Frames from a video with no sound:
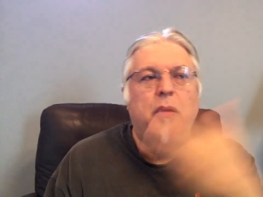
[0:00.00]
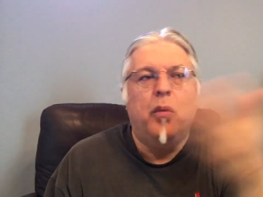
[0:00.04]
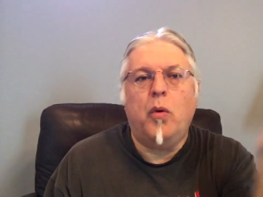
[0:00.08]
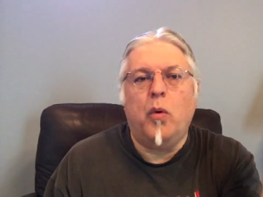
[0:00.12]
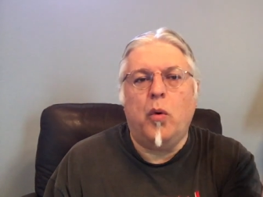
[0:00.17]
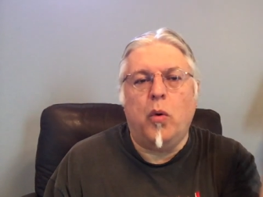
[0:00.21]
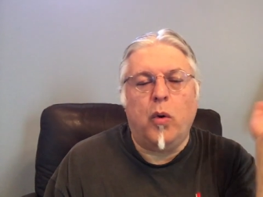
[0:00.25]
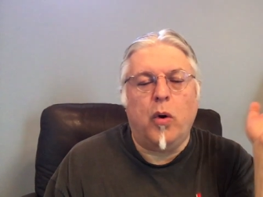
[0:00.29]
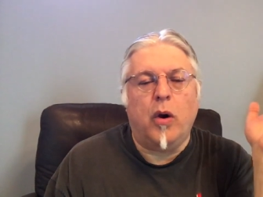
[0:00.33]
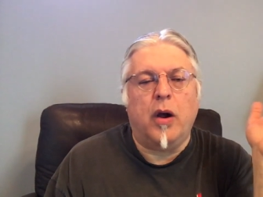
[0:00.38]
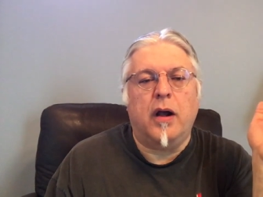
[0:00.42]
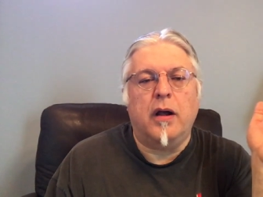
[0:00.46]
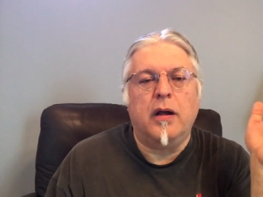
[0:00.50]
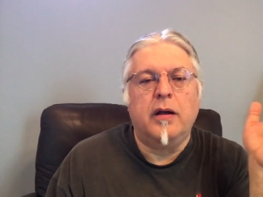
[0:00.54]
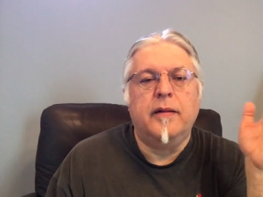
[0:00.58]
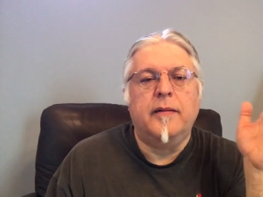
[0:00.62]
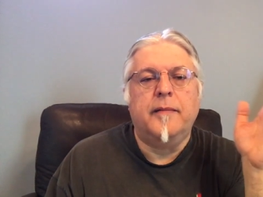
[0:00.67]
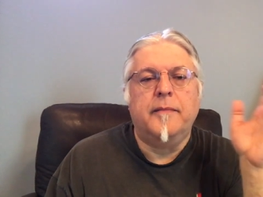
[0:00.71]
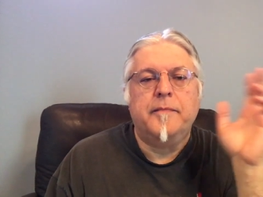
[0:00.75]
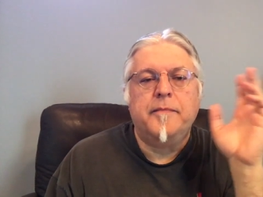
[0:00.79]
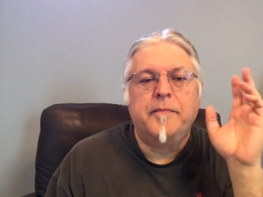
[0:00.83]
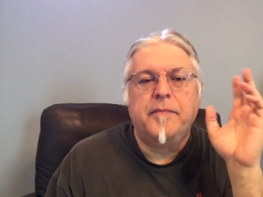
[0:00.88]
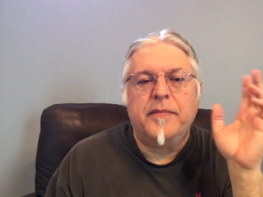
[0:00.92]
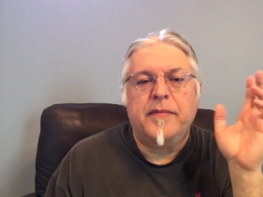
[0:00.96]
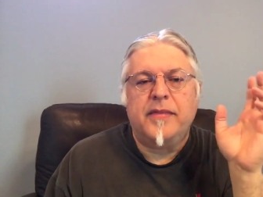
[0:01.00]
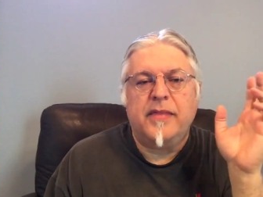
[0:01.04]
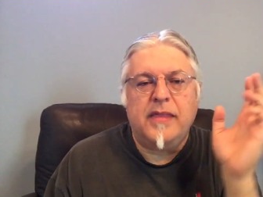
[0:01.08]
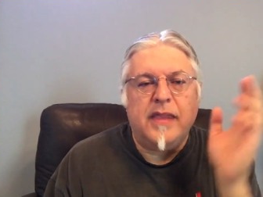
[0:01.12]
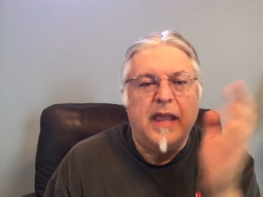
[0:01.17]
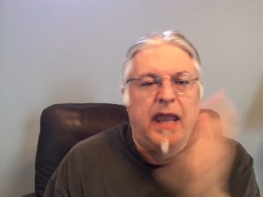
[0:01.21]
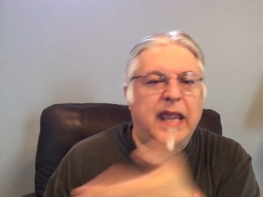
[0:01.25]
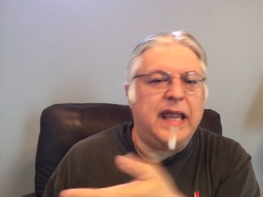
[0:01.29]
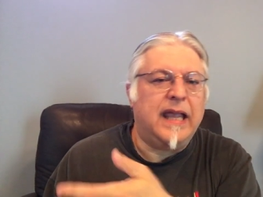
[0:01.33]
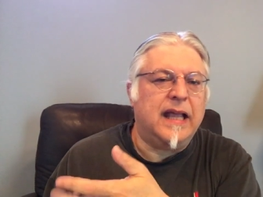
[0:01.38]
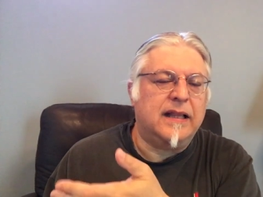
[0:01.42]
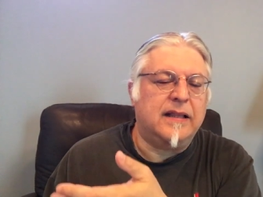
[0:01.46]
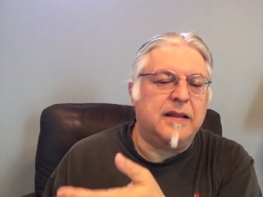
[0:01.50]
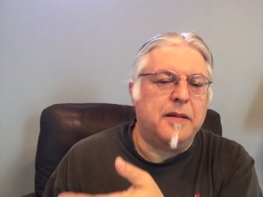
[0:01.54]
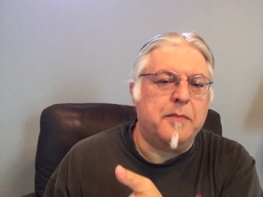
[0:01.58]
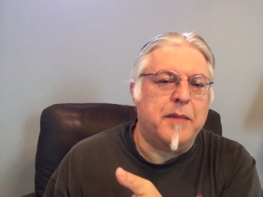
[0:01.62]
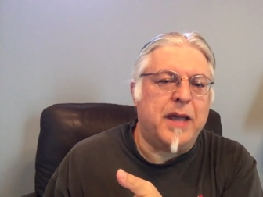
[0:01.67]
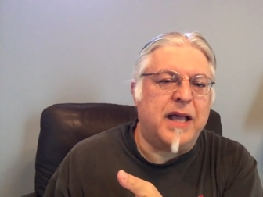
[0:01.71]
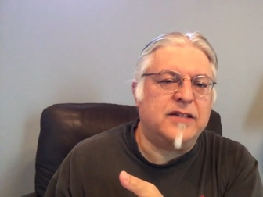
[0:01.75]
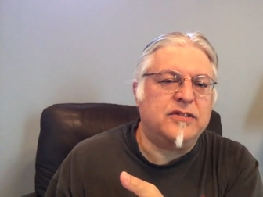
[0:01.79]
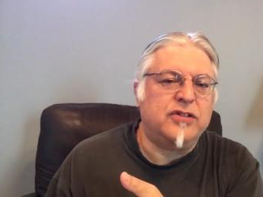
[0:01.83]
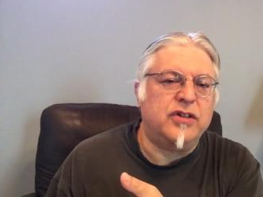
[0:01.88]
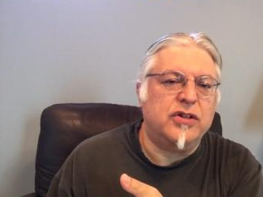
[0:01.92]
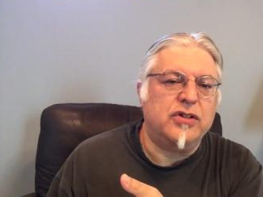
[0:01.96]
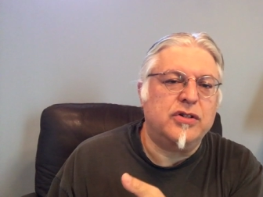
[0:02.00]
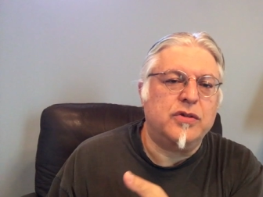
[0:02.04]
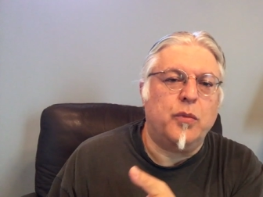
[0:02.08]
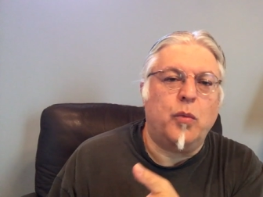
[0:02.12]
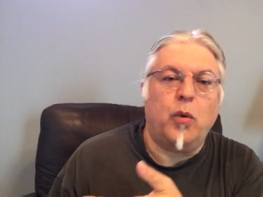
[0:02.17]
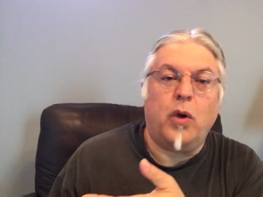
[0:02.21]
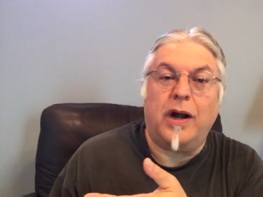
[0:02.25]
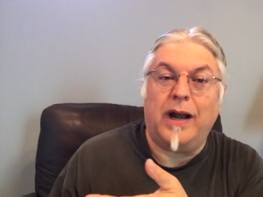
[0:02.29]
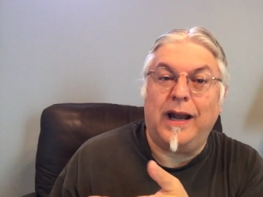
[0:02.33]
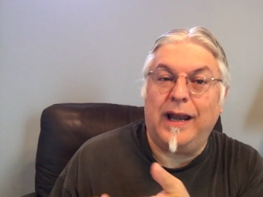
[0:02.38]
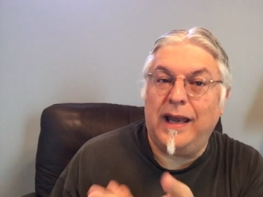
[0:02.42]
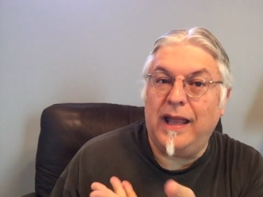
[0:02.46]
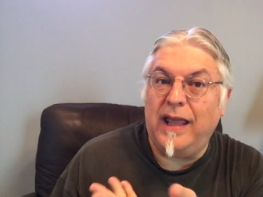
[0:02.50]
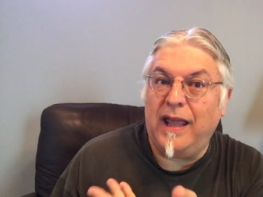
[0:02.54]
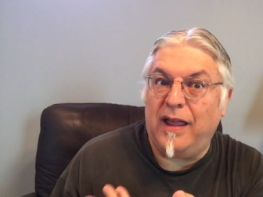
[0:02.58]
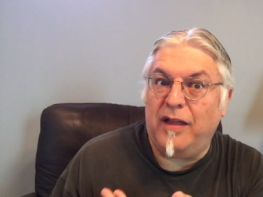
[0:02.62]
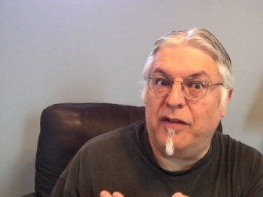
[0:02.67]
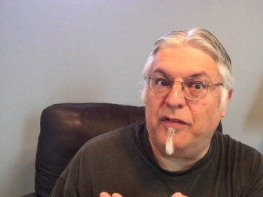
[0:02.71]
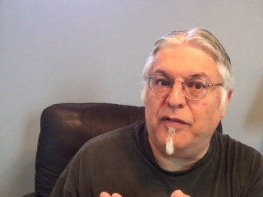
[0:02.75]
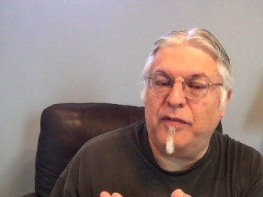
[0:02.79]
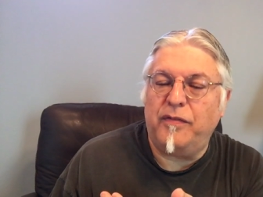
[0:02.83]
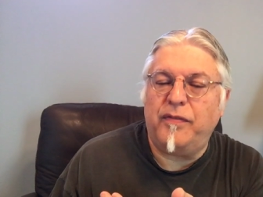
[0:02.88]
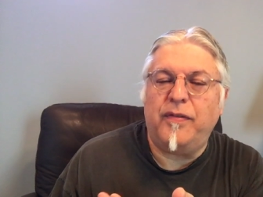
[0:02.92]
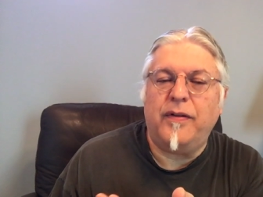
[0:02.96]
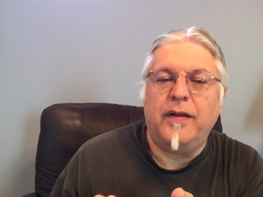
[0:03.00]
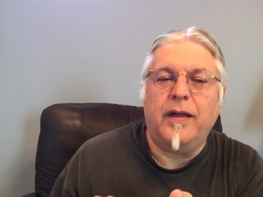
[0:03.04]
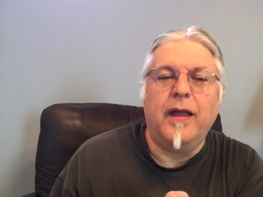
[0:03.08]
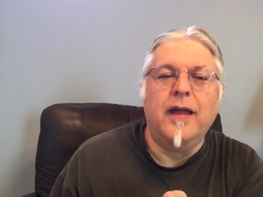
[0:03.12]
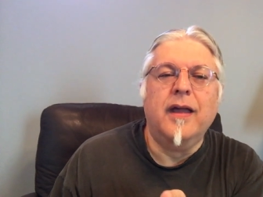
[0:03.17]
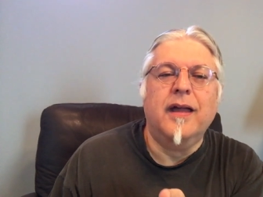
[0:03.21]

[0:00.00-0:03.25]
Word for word: or they get the message and want to live,